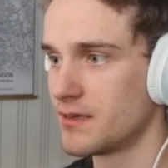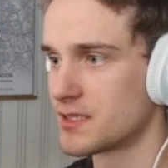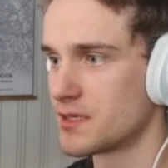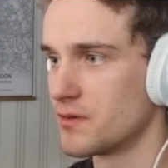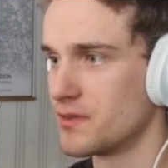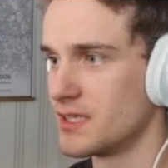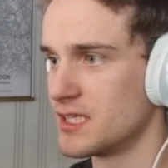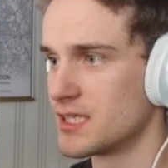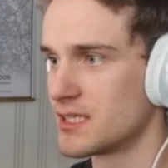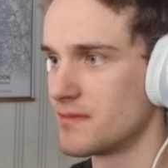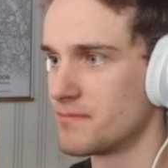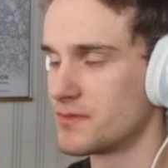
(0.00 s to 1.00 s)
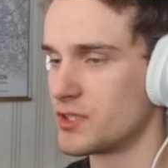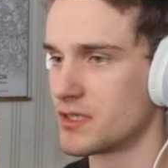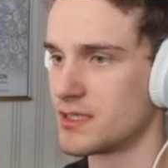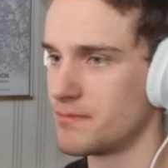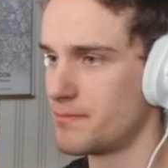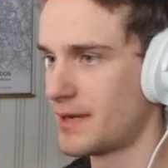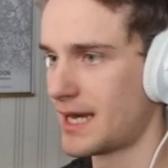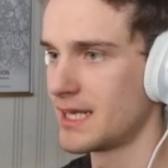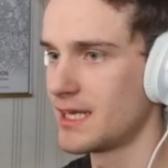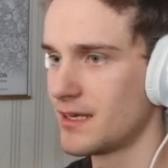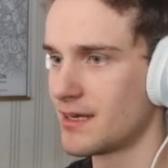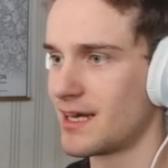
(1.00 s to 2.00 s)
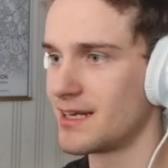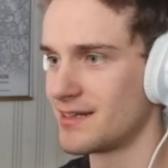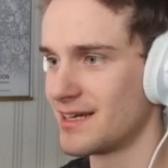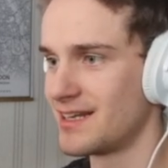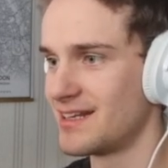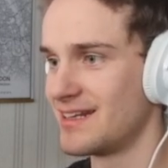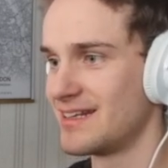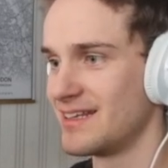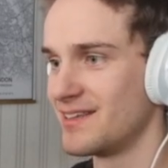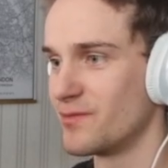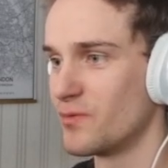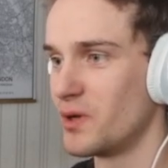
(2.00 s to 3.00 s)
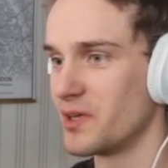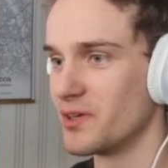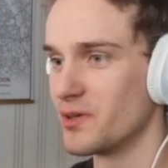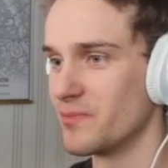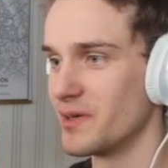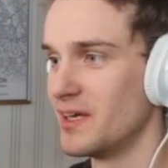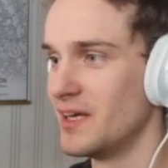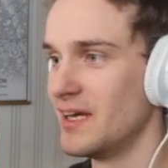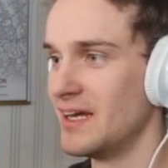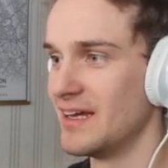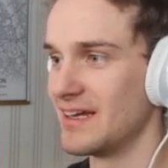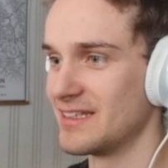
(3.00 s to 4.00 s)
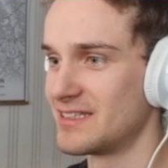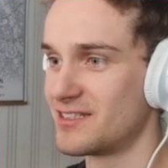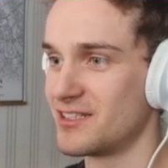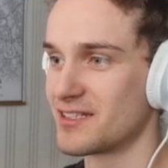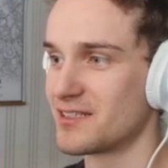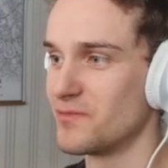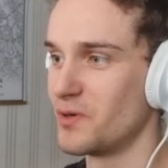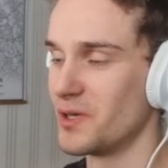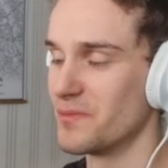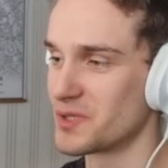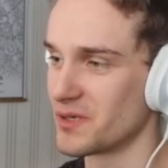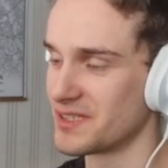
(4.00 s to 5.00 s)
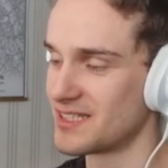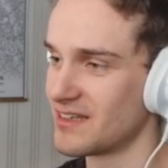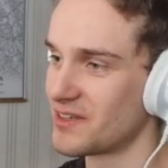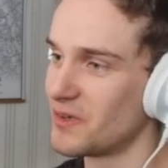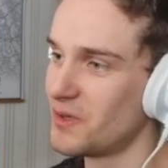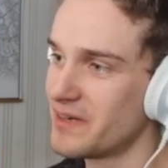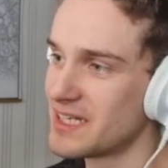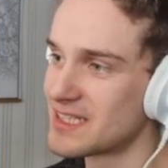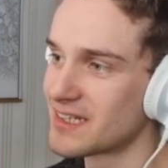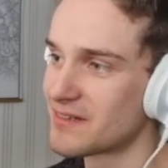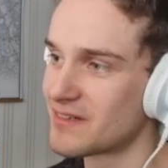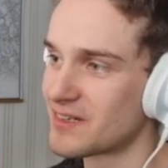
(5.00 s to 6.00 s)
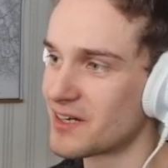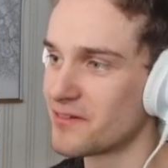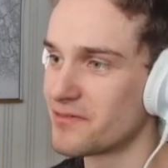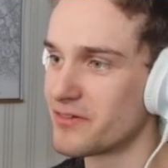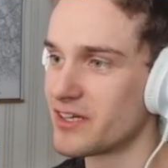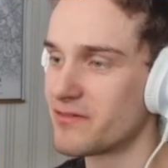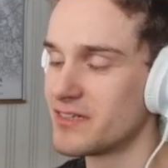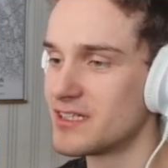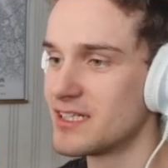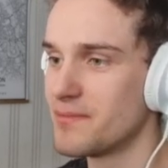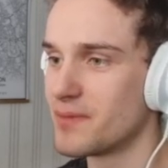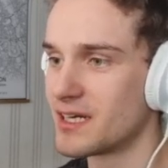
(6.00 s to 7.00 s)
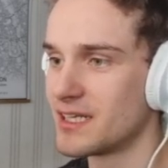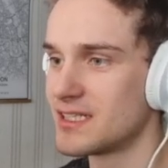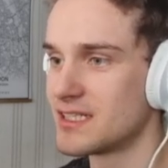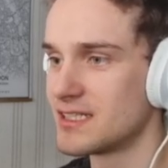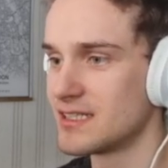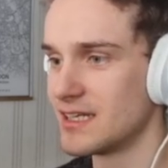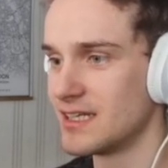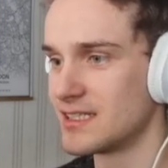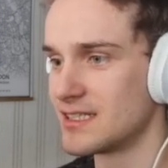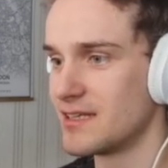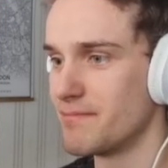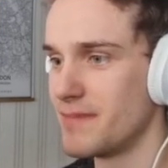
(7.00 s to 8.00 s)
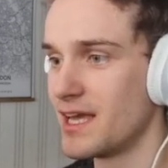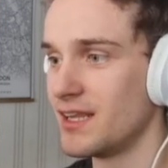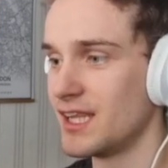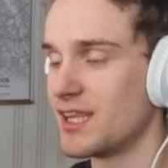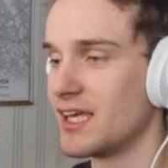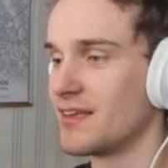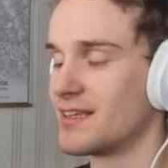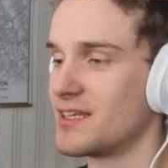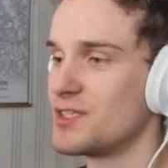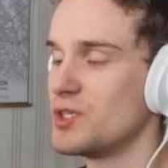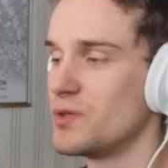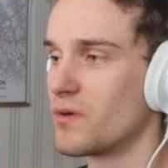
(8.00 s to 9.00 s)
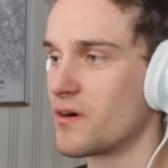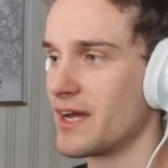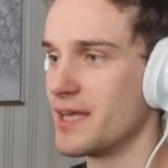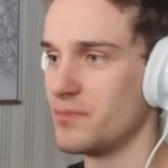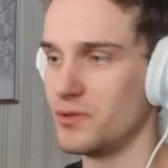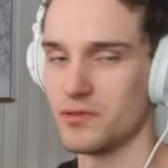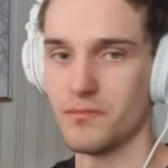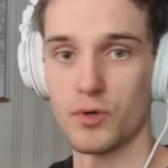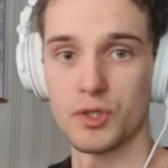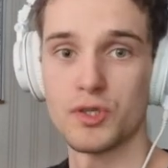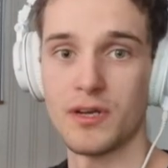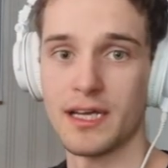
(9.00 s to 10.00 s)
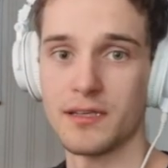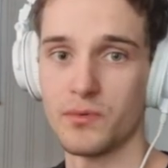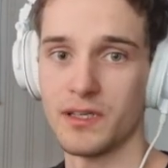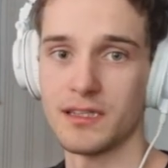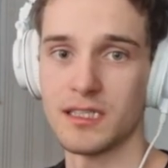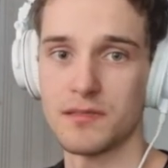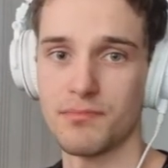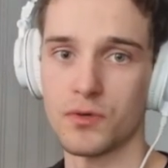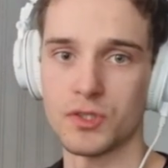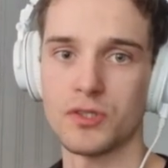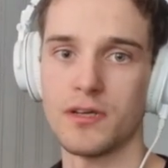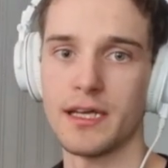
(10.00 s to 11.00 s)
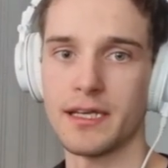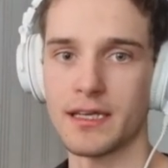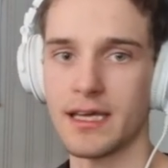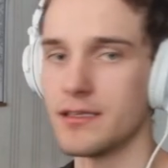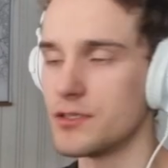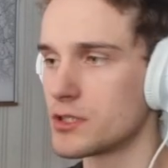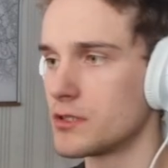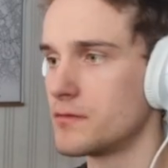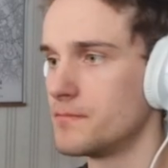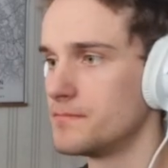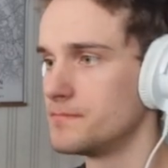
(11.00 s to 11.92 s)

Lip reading: So this is just the panning, and in the volume it's just the volume, so it's not always the cutoff frequency, but it's the main thing that you are able to modulate with this modulating engine.